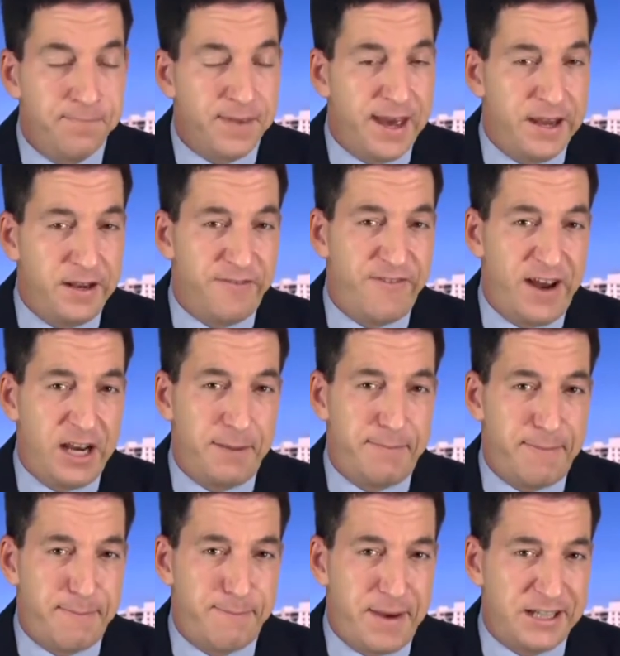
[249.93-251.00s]
in defending
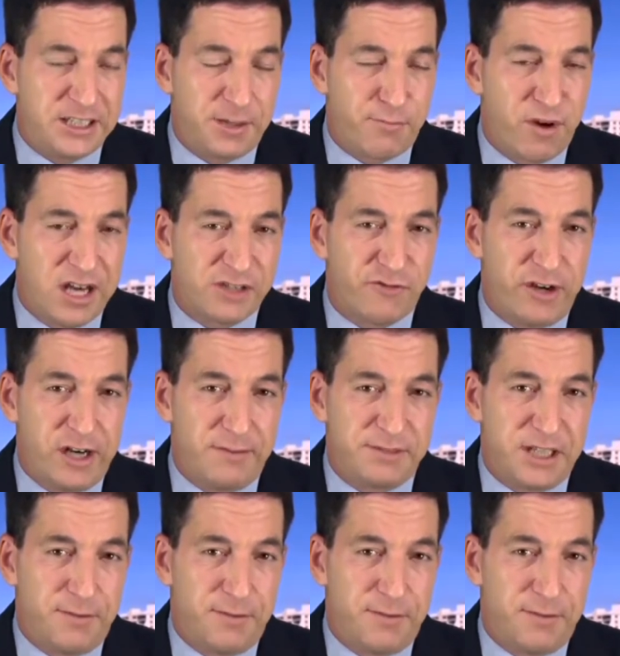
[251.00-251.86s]
basic press freedoms.